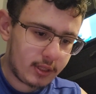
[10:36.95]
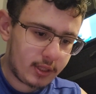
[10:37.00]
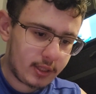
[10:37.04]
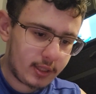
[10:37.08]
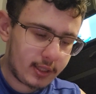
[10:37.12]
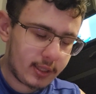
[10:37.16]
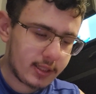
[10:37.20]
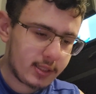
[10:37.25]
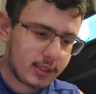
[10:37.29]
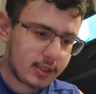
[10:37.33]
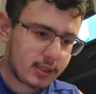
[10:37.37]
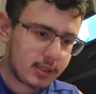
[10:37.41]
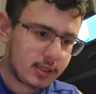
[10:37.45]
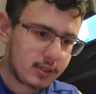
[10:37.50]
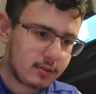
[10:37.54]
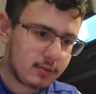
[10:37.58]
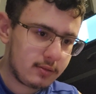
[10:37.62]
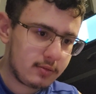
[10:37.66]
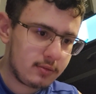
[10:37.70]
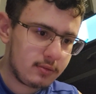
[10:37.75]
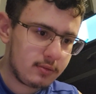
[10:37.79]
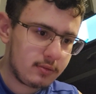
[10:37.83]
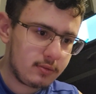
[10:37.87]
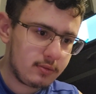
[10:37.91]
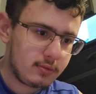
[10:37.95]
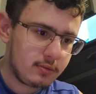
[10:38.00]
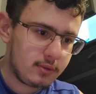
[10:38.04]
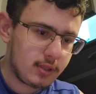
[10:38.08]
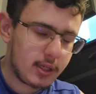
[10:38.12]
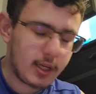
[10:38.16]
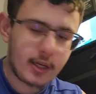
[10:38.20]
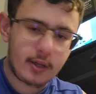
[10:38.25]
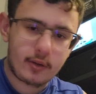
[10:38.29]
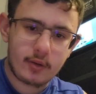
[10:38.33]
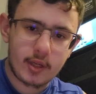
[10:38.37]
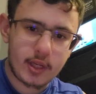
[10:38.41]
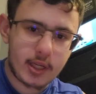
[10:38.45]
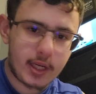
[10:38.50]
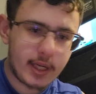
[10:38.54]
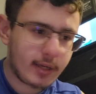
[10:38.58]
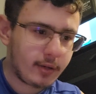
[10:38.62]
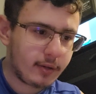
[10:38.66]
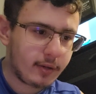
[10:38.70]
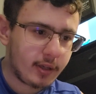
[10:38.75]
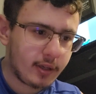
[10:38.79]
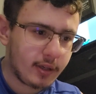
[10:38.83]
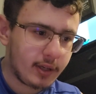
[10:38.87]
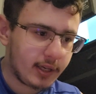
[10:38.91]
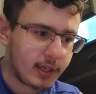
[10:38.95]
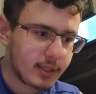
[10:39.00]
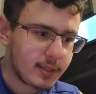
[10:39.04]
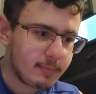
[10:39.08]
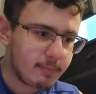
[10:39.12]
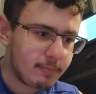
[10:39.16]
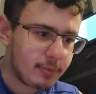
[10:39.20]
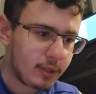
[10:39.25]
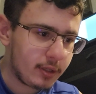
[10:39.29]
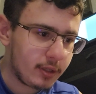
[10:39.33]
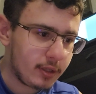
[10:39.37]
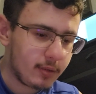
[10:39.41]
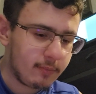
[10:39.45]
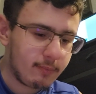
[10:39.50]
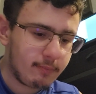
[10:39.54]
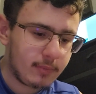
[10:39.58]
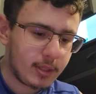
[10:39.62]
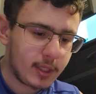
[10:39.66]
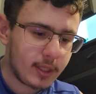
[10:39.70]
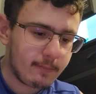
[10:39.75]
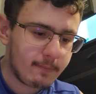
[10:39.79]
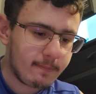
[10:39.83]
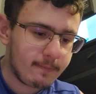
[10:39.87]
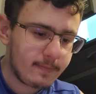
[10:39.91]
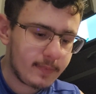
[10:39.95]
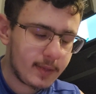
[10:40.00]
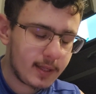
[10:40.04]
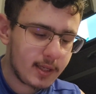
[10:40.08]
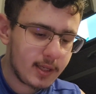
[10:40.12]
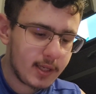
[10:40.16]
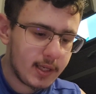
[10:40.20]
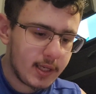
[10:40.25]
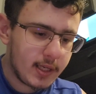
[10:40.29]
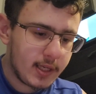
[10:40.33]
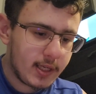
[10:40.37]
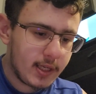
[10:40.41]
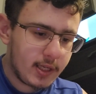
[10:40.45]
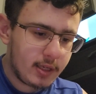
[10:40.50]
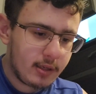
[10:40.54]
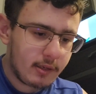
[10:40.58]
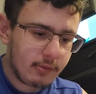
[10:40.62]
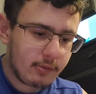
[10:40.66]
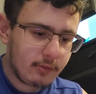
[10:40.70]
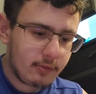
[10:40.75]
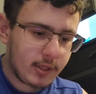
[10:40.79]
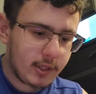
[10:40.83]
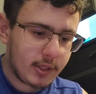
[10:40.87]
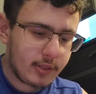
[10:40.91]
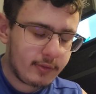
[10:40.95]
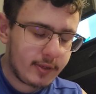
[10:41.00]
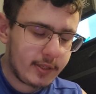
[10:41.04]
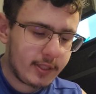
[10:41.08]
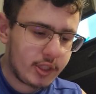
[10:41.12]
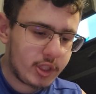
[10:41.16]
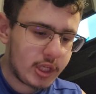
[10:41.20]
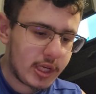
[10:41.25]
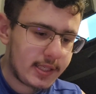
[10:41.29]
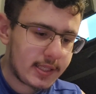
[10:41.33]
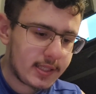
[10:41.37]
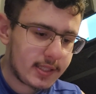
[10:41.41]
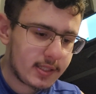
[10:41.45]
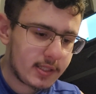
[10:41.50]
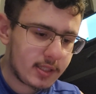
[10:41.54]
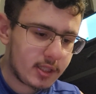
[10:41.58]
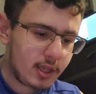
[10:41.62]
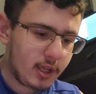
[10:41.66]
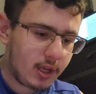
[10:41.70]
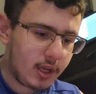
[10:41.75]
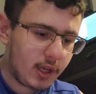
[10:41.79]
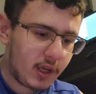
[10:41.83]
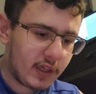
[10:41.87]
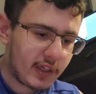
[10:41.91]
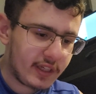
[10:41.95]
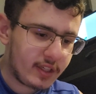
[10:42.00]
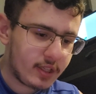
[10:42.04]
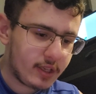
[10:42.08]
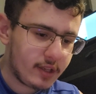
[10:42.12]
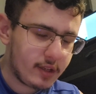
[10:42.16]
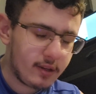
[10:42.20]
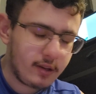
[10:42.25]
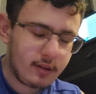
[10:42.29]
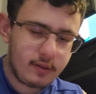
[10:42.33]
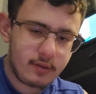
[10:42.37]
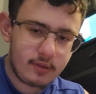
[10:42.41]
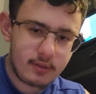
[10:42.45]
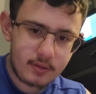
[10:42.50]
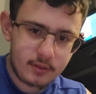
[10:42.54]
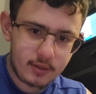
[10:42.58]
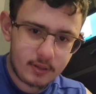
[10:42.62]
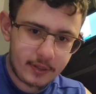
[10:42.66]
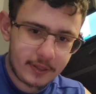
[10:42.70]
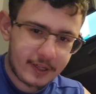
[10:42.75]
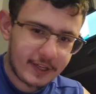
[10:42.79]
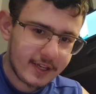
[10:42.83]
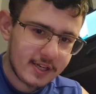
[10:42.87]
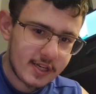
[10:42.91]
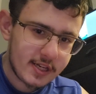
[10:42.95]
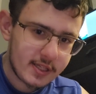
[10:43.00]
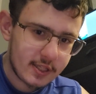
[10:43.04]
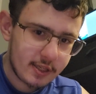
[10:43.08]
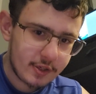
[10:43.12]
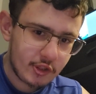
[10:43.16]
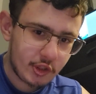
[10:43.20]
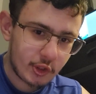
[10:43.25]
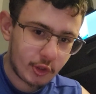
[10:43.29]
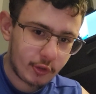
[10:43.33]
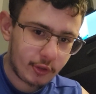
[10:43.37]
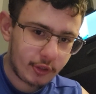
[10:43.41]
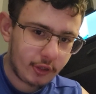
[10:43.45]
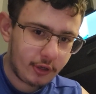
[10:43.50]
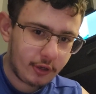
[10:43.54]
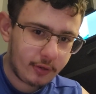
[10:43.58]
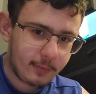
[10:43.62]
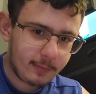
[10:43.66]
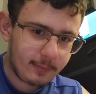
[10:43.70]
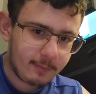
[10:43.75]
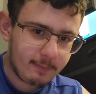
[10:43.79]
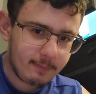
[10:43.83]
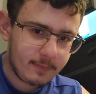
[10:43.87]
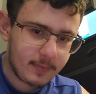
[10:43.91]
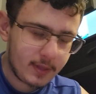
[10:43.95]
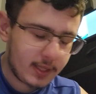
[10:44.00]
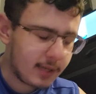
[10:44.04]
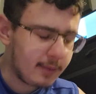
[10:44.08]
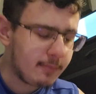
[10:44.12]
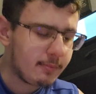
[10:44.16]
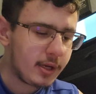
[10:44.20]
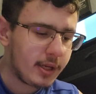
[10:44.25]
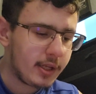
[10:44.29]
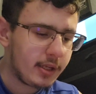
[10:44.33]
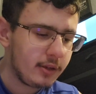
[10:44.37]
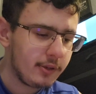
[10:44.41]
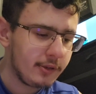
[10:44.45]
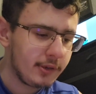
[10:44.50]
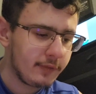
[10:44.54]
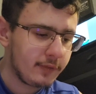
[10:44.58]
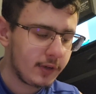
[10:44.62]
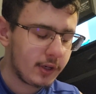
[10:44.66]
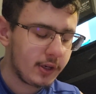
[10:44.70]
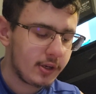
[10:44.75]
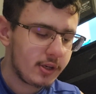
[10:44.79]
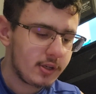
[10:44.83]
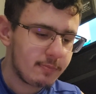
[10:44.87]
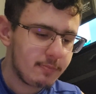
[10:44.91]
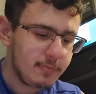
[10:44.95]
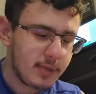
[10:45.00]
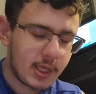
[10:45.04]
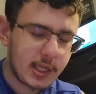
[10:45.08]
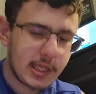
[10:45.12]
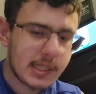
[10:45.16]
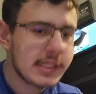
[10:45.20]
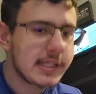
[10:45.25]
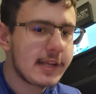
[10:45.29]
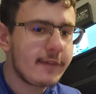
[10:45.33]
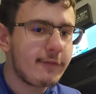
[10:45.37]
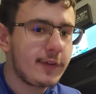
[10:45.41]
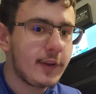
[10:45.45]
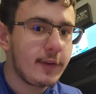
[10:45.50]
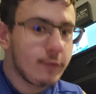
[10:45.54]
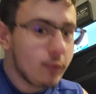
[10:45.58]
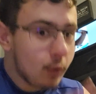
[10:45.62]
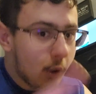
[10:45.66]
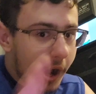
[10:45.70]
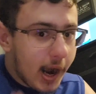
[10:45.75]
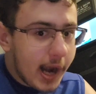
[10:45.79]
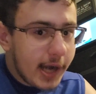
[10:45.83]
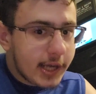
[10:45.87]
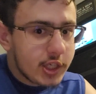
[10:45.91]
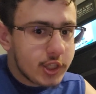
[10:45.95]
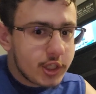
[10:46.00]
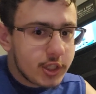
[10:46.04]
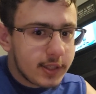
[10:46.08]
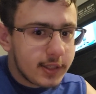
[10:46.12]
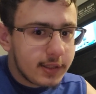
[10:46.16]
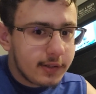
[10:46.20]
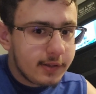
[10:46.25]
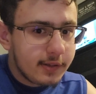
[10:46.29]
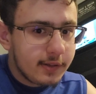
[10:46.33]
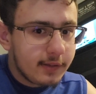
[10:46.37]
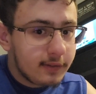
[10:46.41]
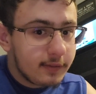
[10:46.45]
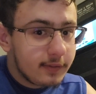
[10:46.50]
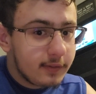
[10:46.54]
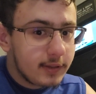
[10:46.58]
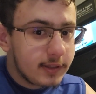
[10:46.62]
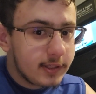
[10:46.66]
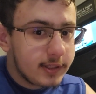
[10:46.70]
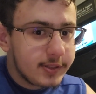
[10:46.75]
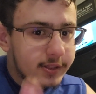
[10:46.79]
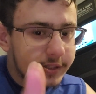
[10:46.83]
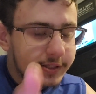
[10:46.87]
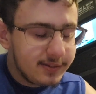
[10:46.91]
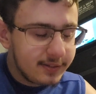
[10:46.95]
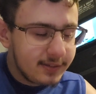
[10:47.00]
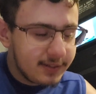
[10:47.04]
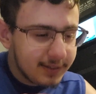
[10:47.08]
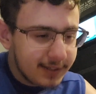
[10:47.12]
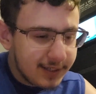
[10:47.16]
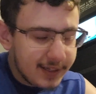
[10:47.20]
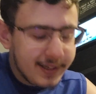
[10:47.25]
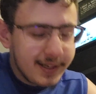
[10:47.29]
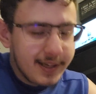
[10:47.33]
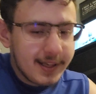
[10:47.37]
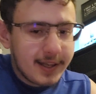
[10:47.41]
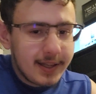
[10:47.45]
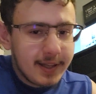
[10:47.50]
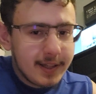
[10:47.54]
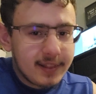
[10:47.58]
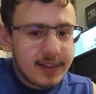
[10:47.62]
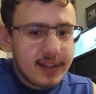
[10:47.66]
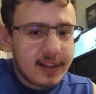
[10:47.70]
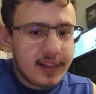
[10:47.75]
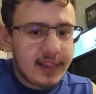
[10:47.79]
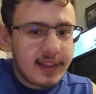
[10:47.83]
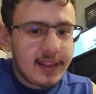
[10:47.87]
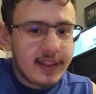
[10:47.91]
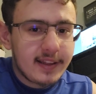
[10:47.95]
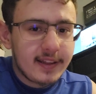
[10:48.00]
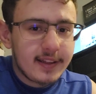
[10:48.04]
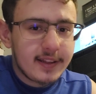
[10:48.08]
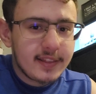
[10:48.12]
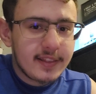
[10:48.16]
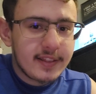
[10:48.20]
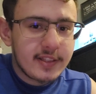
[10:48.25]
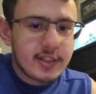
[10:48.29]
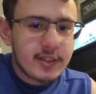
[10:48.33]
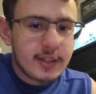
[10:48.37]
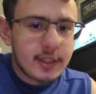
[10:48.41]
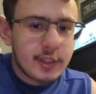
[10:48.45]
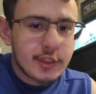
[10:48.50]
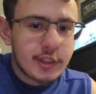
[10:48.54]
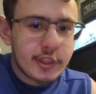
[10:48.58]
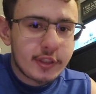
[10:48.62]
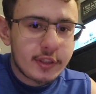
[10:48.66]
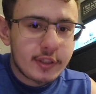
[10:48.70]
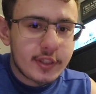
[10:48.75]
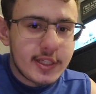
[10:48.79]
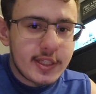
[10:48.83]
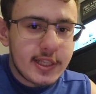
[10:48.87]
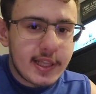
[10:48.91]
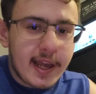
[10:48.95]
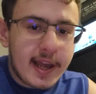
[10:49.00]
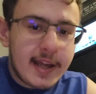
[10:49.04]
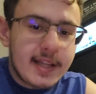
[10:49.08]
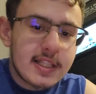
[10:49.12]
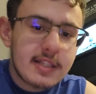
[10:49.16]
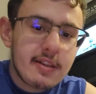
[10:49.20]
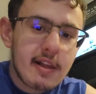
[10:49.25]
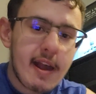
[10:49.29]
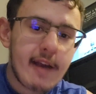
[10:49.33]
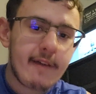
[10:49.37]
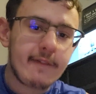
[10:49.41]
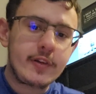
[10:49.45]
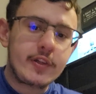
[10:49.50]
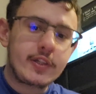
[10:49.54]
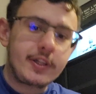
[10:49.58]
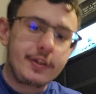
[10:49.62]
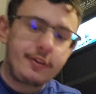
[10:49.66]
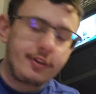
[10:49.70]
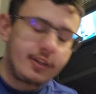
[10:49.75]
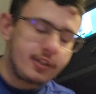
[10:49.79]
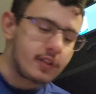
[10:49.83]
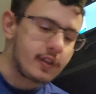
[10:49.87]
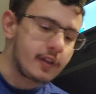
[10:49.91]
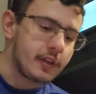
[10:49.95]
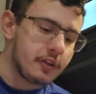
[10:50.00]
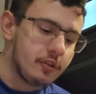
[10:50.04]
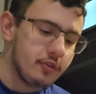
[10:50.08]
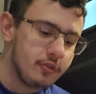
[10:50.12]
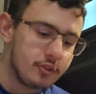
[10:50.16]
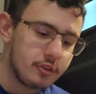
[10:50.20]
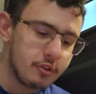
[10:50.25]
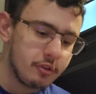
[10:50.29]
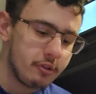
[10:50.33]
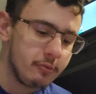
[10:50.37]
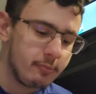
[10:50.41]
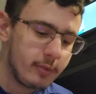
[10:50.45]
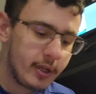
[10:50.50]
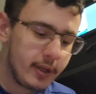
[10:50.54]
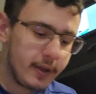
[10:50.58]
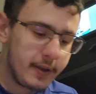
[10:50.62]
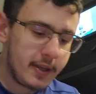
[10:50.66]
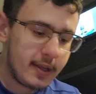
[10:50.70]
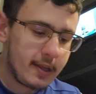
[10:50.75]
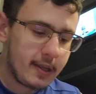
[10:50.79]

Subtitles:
I guess, I don't know how to put it, but we're doing Jason Todd as the Joker in my universe. Because if you've watched the Joker's Last Laugh series on YouTube,